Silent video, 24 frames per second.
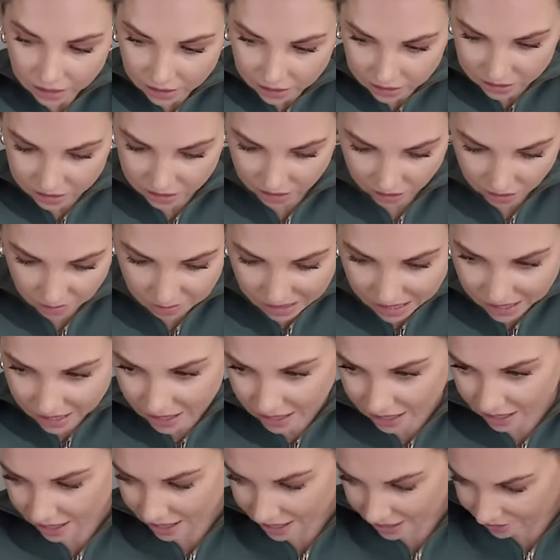I can take my
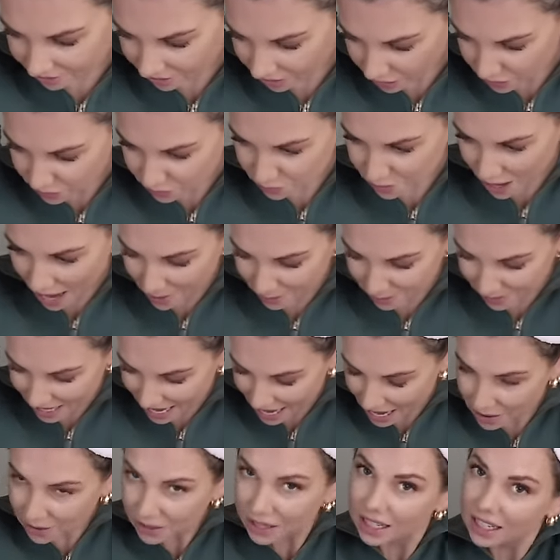hair out of this wrap
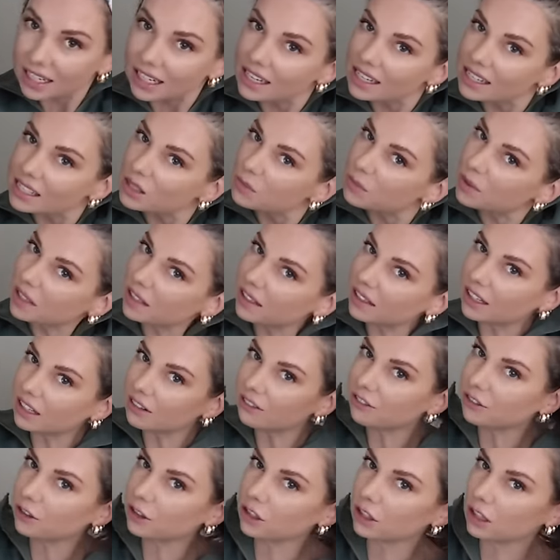now. It's been in here
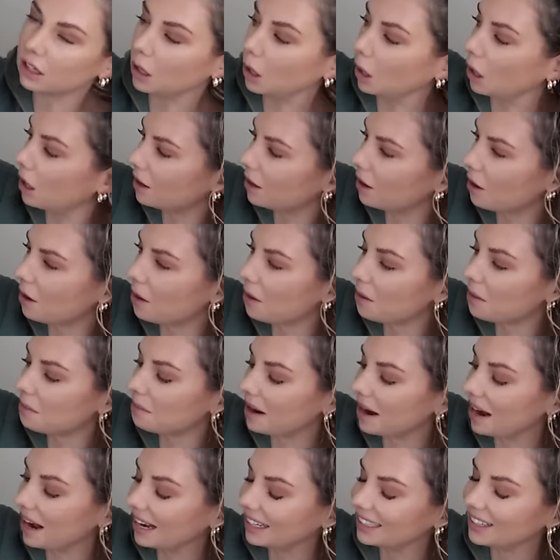for, oh
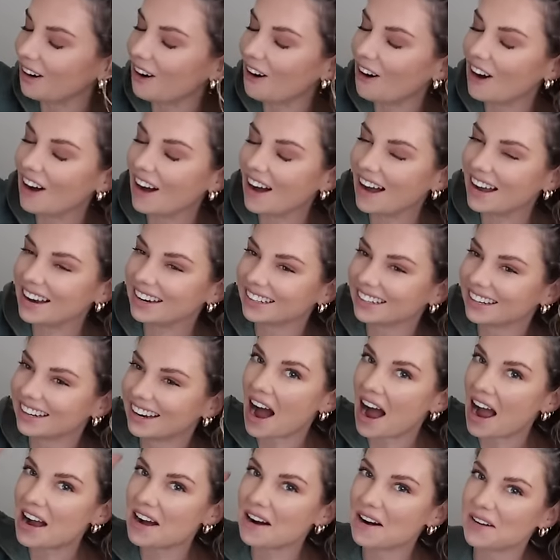my god.
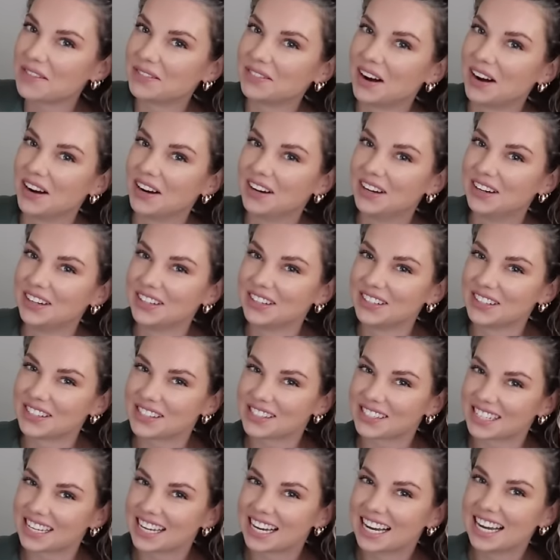I
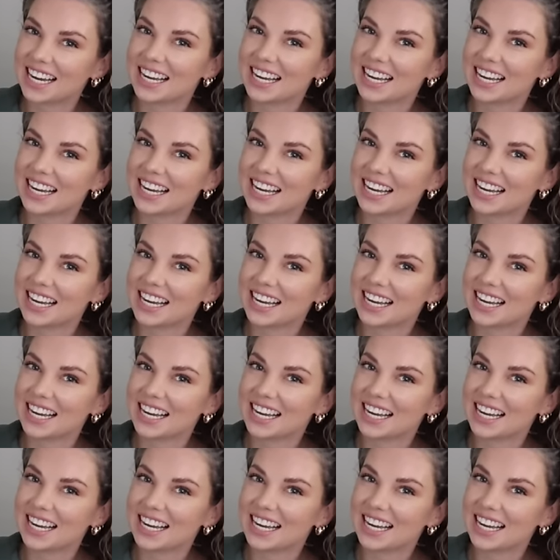almost